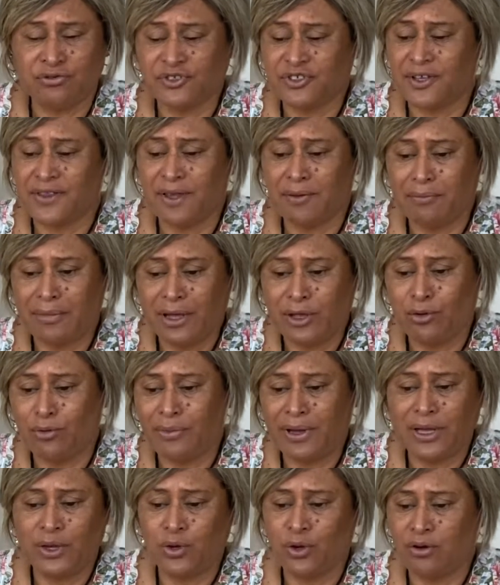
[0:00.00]
so they may or
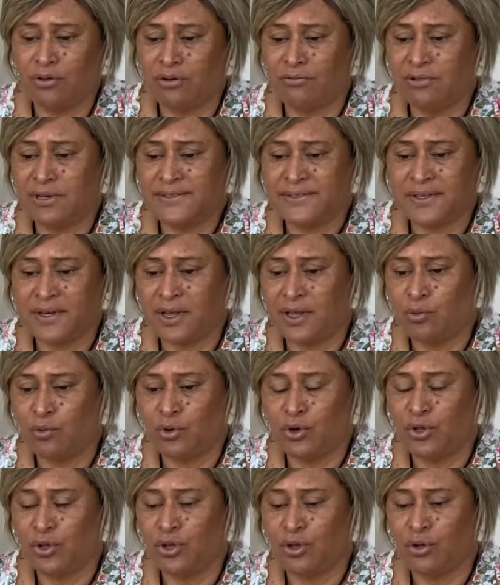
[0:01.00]
may not resonate
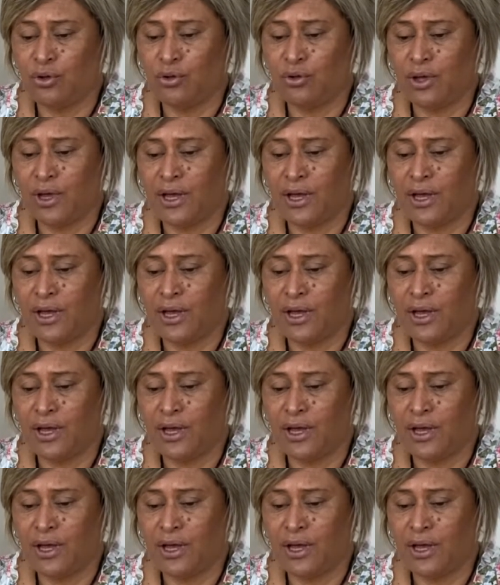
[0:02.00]
with you.